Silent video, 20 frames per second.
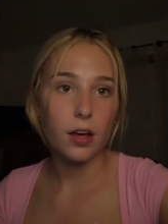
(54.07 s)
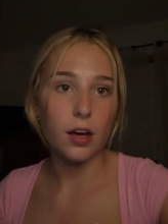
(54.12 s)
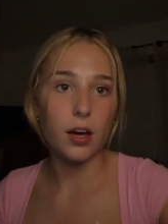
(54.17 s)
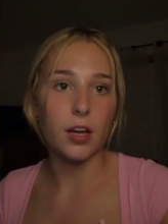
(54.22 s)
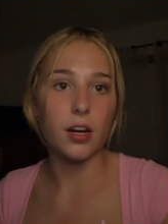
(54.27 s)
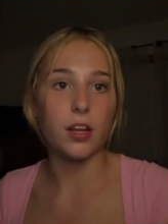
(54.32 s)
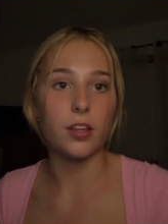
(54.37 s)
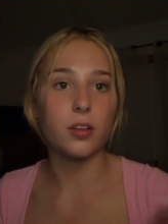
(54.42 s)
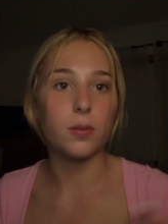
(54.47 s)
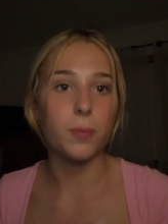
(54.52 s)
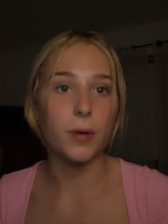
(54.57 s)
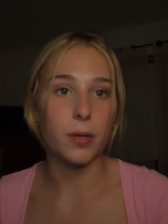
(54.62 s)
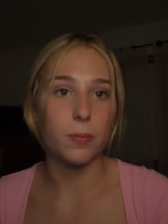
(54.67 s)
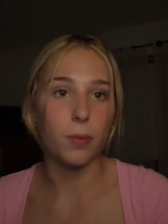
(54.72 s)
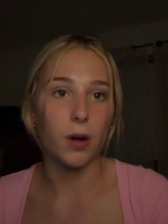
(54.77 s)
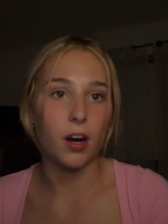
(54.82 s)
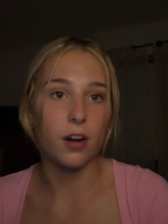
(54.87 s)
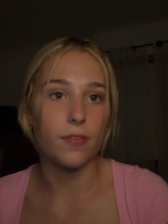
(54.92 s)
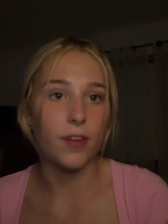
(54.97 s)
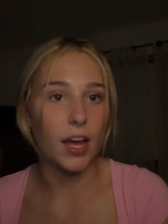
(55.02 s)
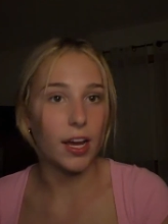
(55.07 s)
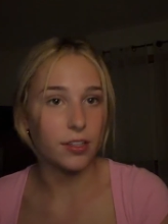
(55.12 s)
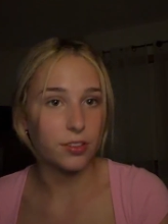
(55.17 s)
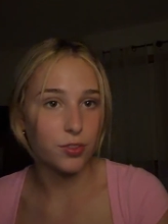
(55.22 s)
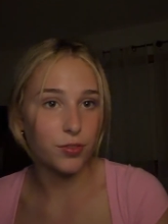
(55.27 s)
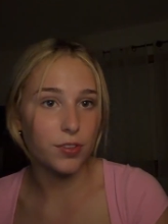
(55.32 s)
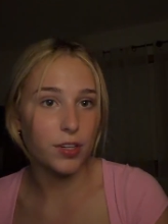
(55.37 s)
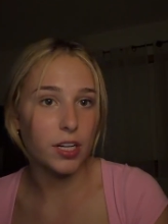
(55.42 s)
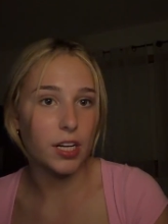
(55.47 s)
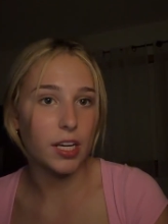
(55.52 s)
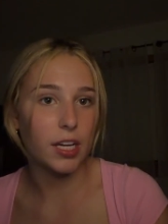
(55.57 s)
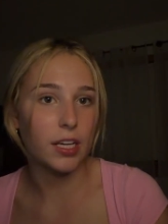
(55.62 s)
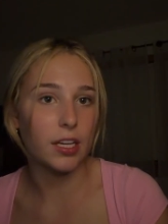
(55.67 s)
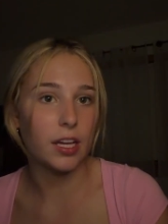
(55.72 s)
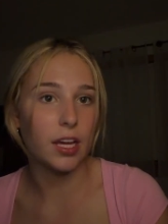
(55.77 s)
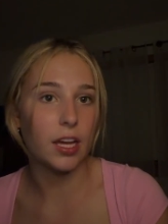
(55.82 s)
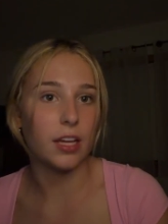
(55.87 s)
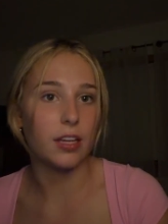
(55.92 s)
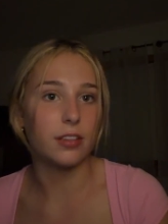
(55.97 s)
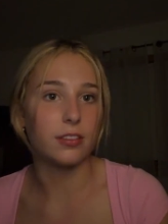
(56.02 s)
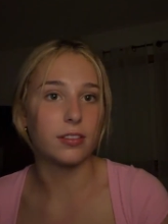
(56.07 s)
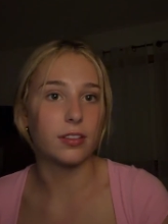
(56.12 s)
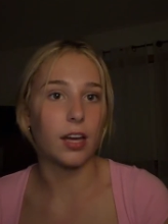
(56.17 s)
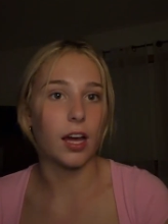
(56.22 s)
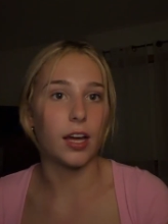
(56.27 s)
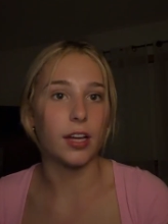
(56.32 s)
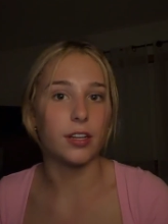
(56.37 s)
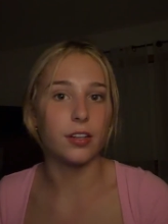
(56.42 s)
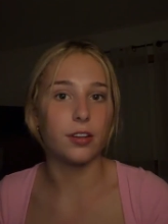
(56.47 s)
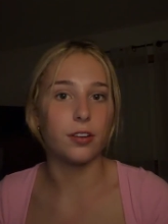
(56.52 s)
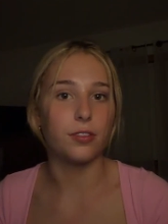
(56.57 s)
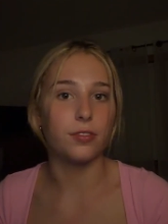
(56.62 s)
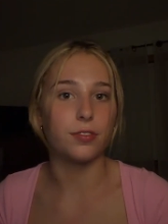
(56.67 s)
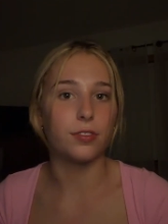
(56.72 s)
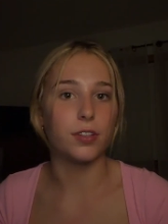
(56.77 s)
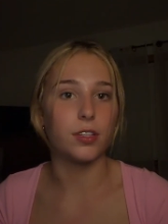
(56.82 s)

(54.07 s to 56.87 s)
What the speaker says: Another big part of active reading is kind of